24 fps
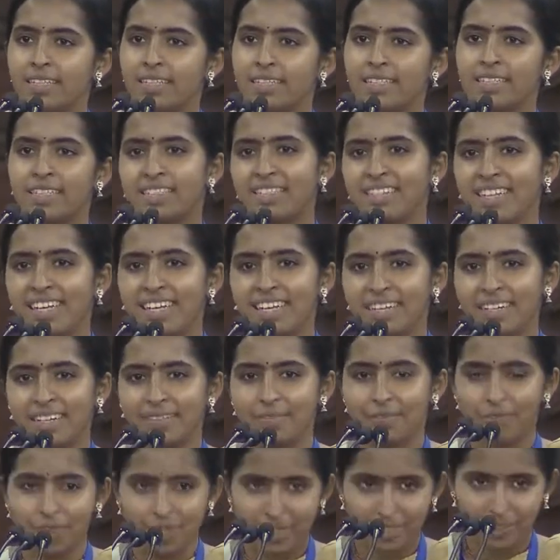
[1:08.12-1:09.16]
This indeed,
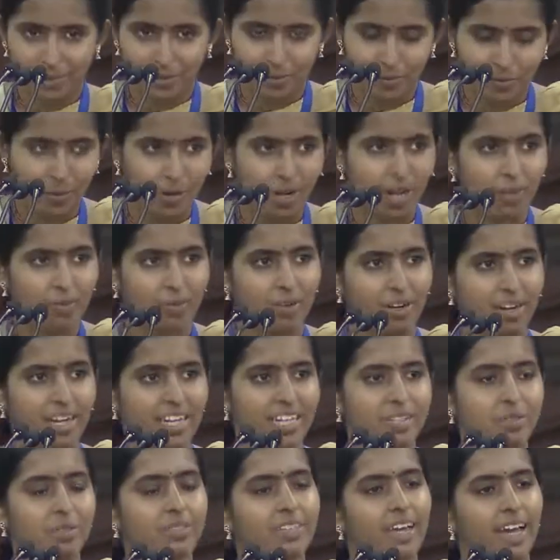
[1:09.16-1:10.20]
first of all, I would
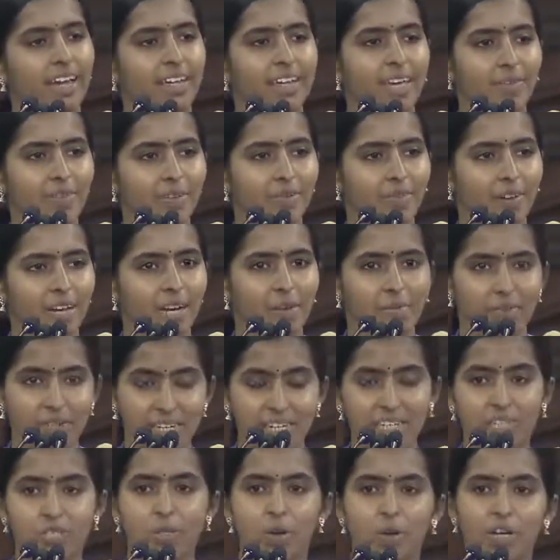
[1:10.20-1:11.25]
like to thank everyone. I'm
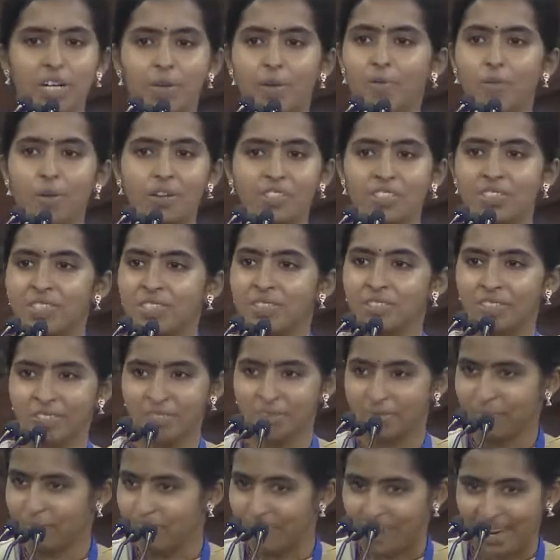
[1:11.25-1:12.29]
really sorry, my voice is
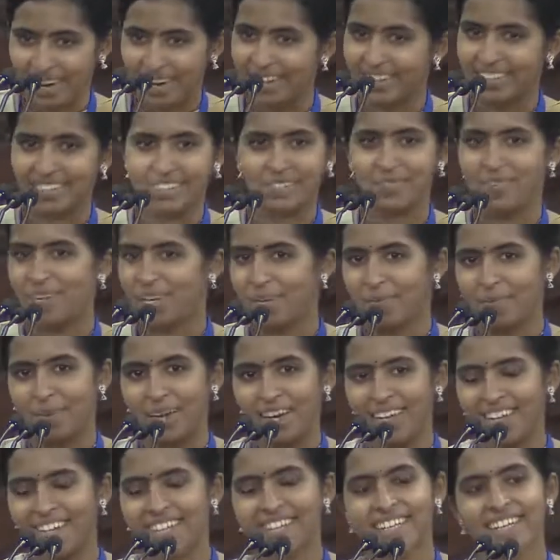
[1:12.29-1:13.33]
bad. It's very
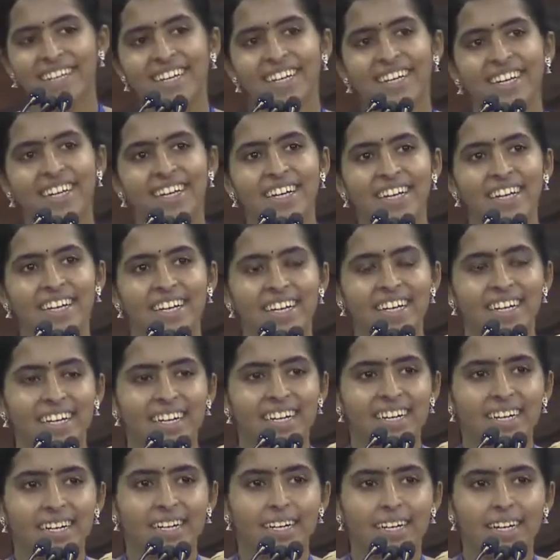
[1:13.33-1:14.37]
bad.
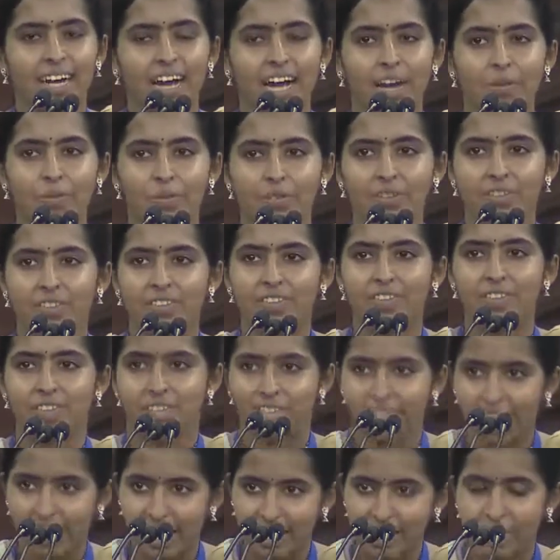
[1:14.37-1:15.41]
I would
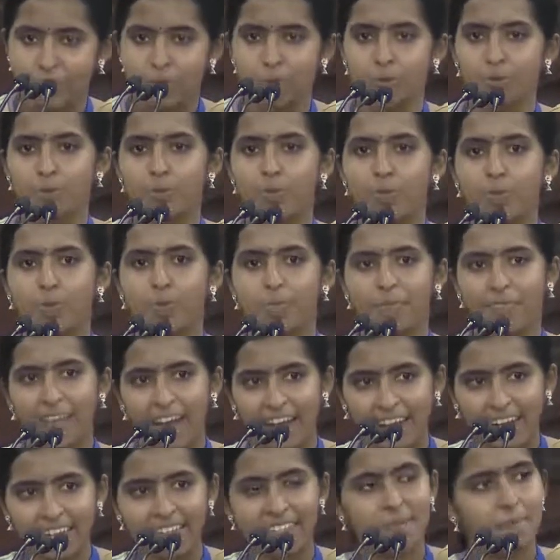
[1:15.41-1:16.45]
really like to
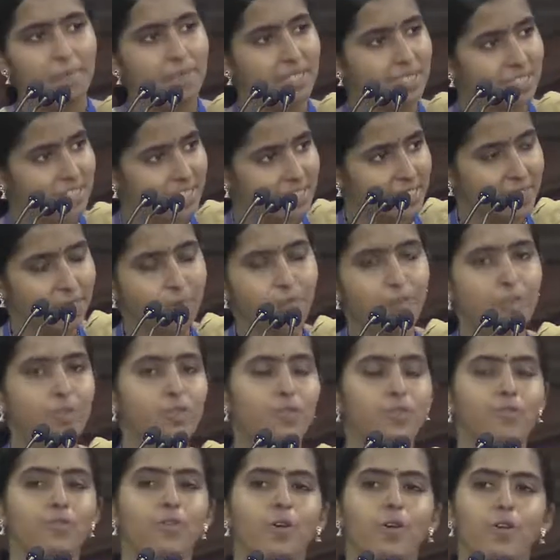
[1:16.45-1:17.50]
thank the ministry,
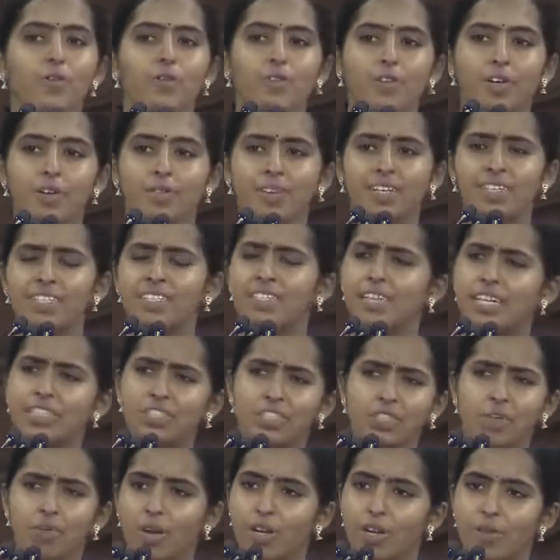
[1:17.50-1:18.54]
first of all, for giving
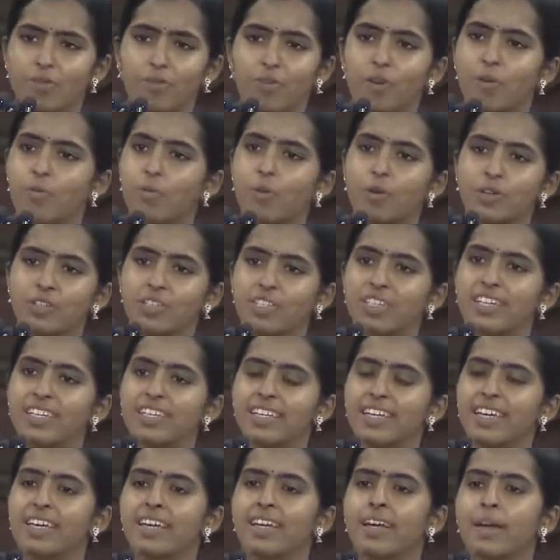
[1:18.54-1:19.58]
such a wonderful
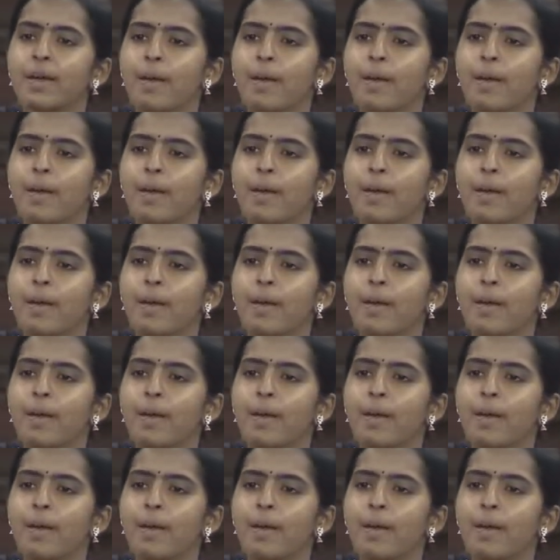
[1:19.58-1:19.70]
opportunity.